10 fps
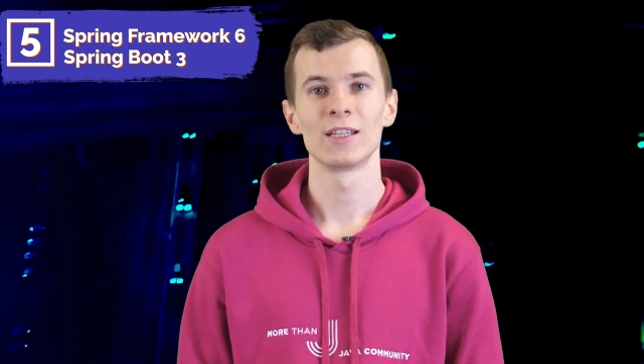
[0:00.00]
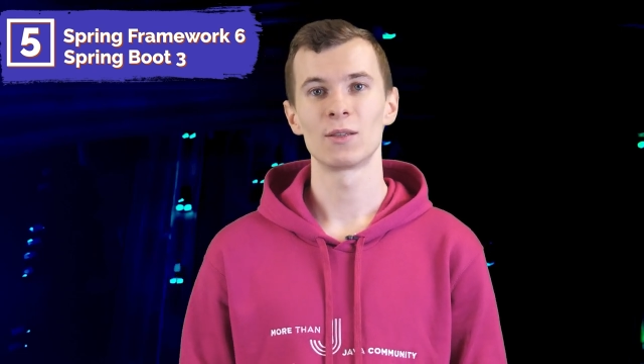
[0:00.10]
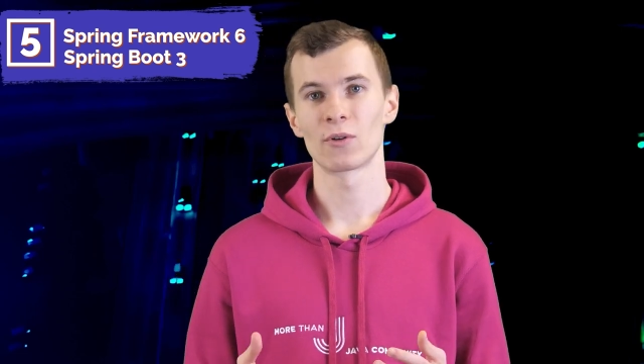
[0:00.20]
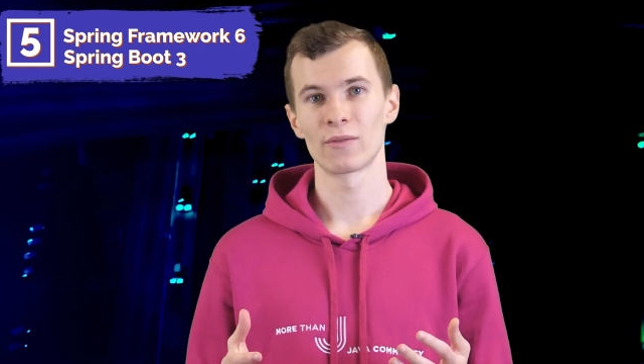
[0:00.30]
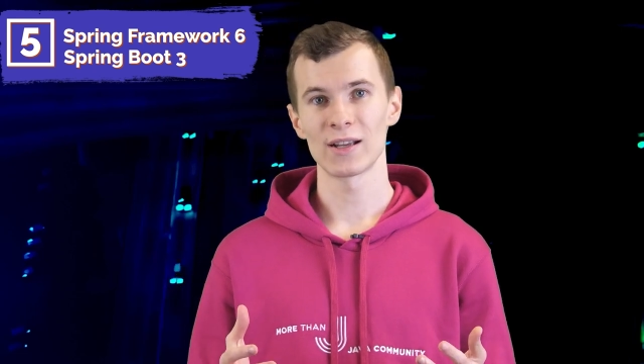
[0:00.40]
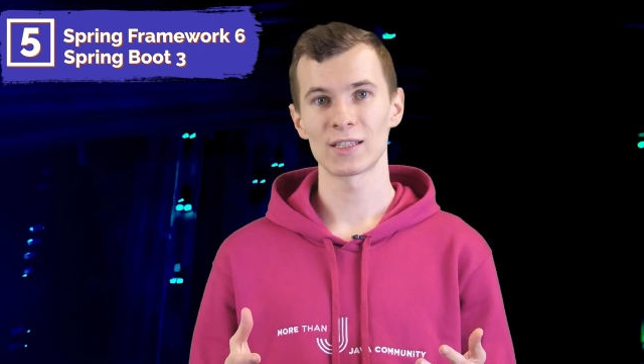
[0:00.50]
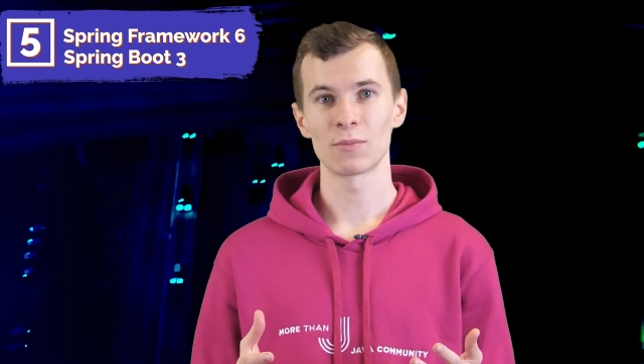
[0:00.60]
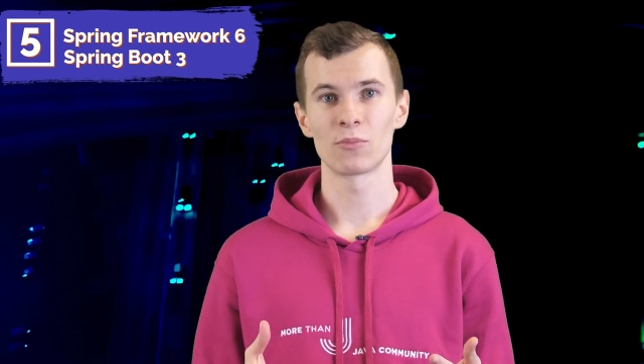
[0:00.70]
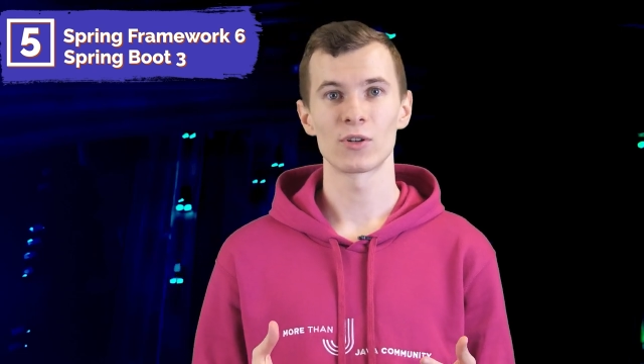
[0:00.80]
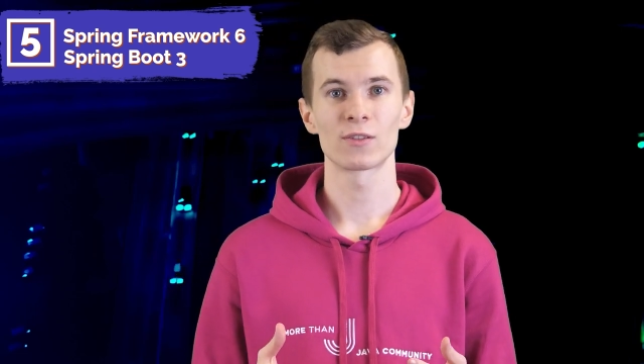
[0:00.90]
that provides
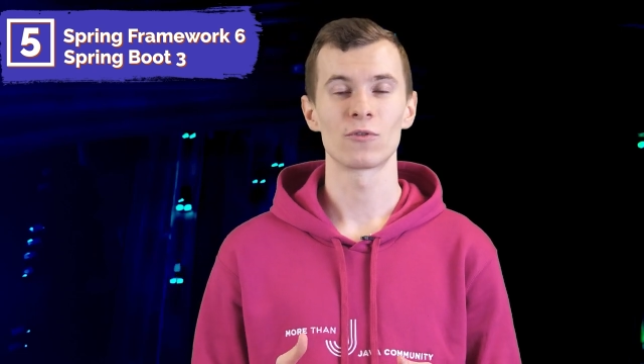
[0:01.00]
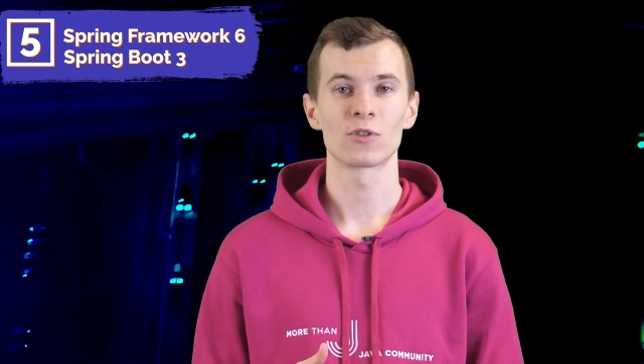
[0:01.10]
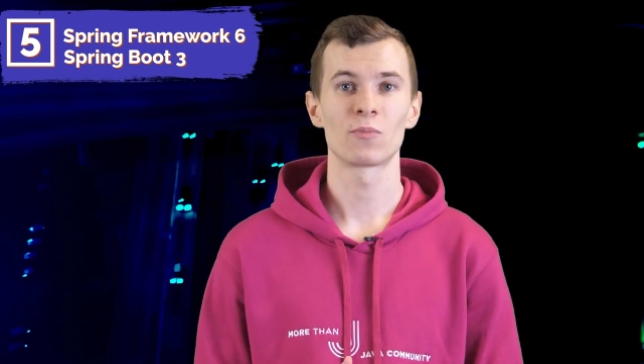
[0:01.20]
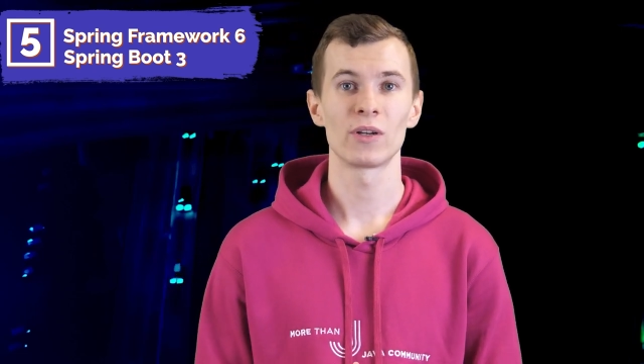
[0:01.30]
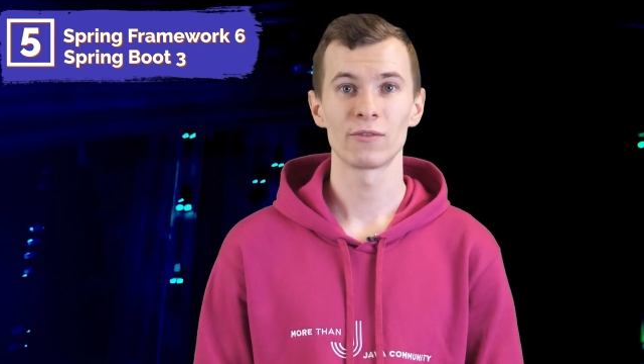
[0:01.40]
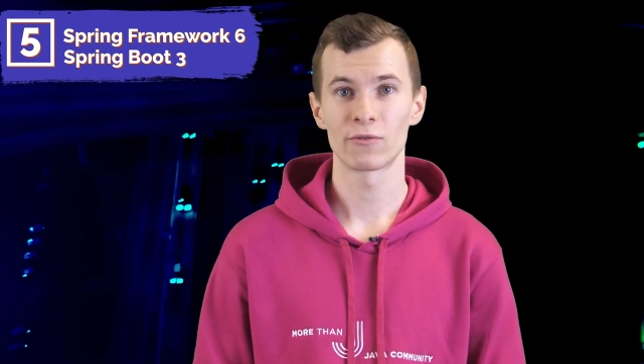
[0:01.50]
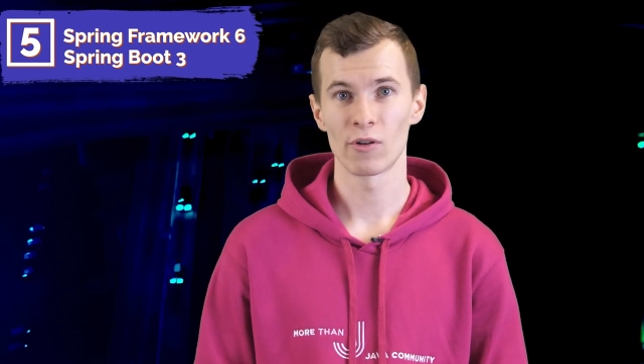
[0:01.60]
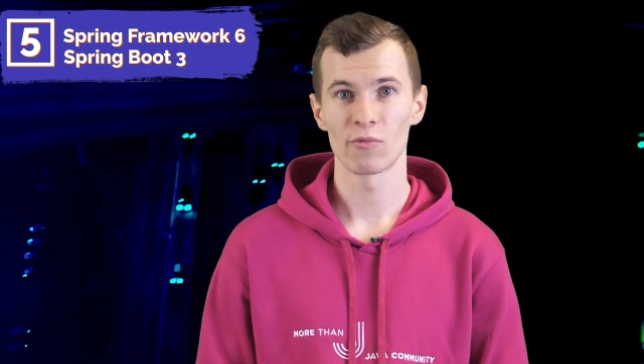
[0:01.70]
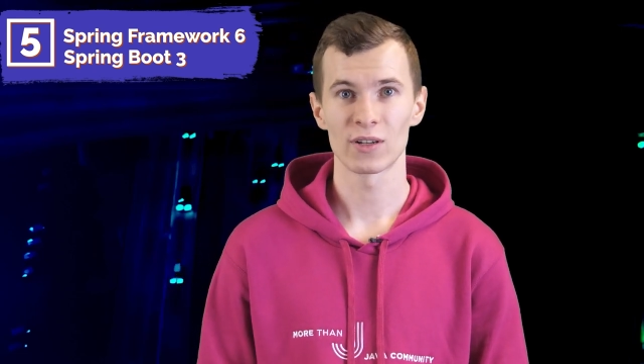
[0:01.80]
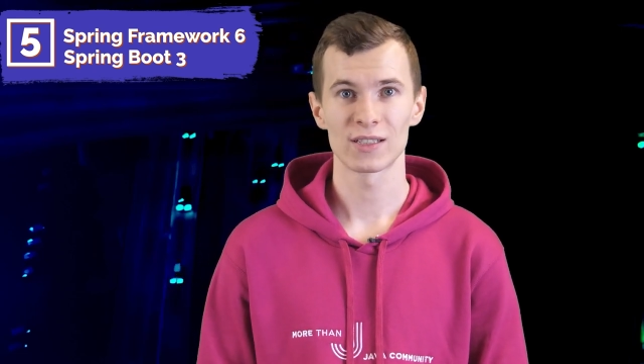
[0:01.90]
support for Spring
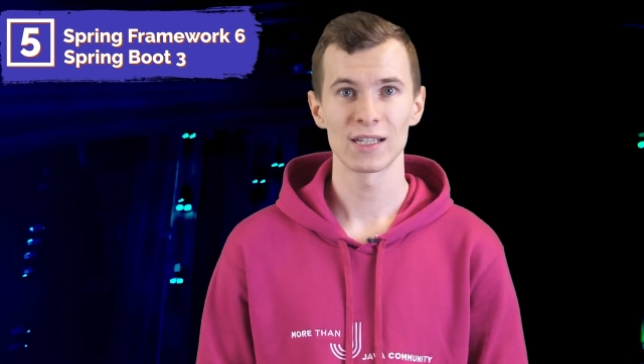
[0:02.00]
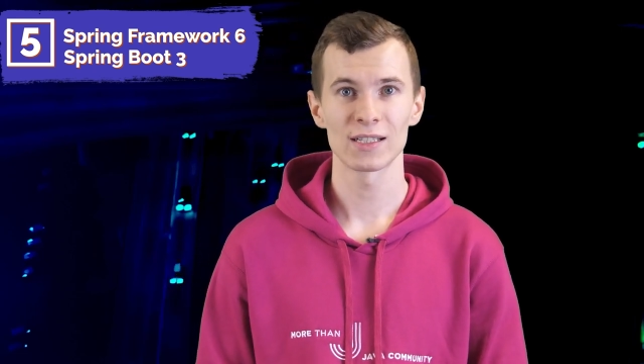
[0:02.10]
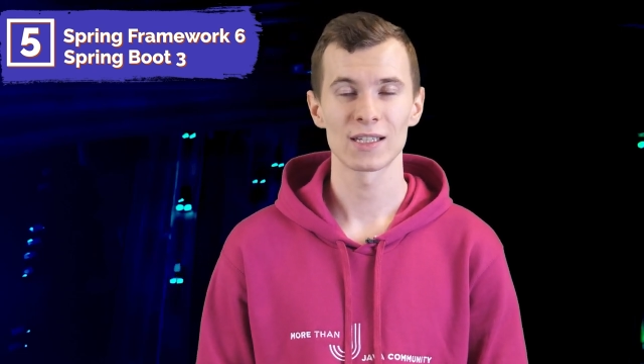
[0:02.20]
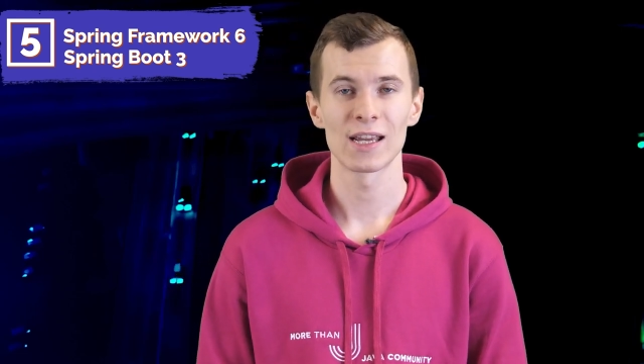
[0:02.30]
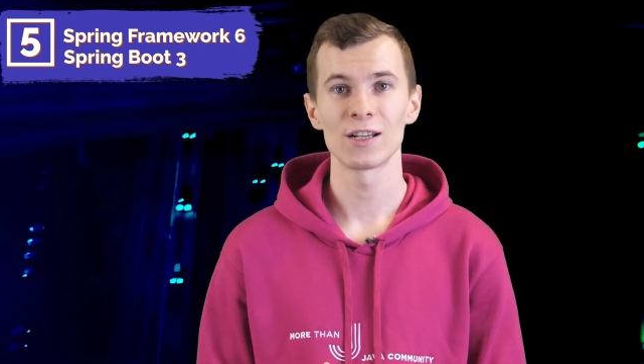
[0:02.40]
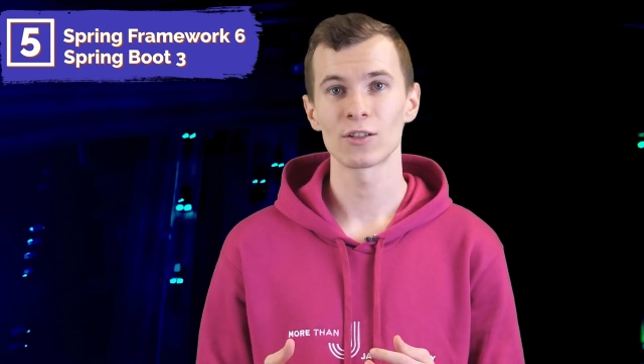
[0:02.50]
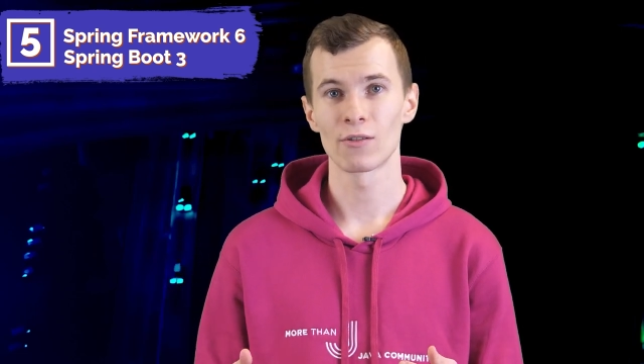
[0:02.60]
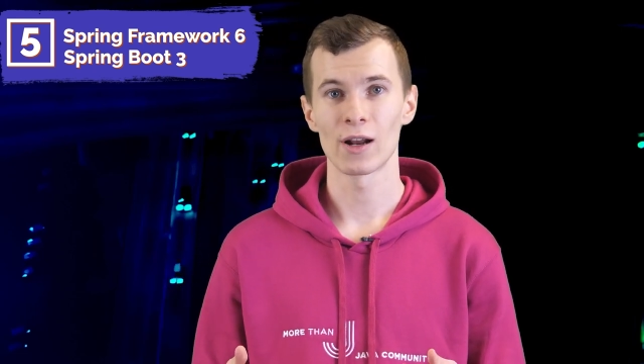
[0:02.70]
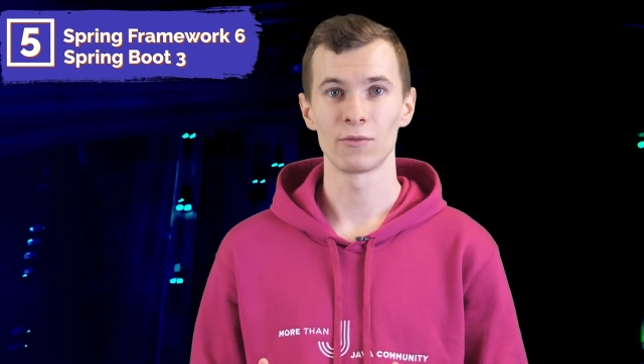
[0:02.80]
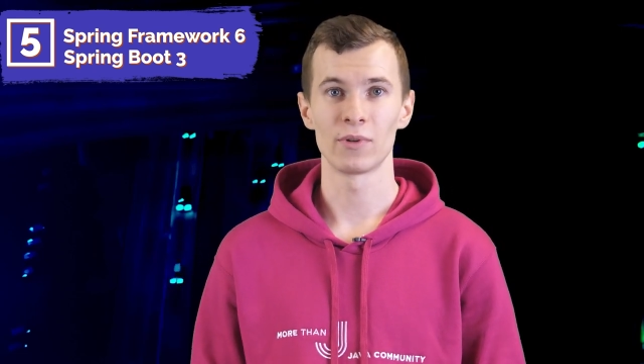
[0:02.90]
Framework 6 and
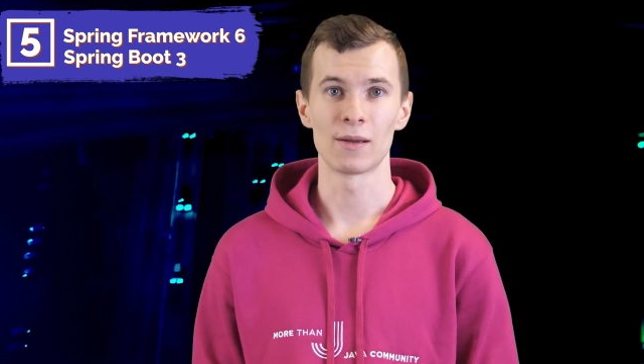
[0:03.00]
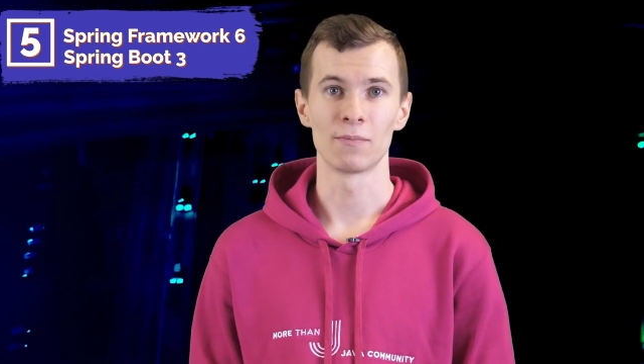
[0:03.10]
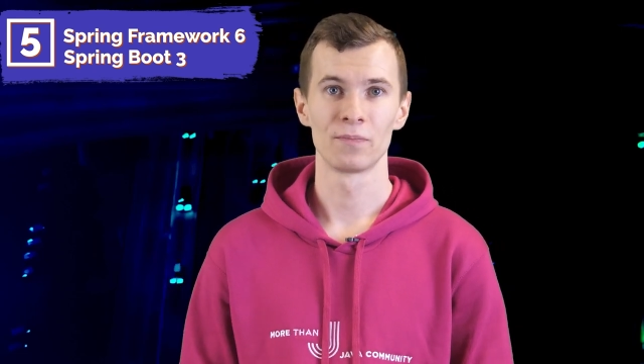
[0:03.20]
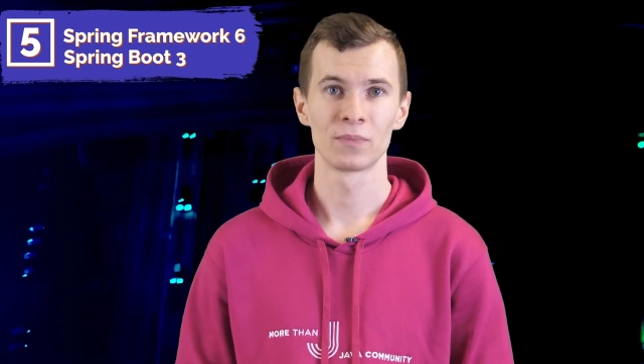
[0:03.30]
GraalVM.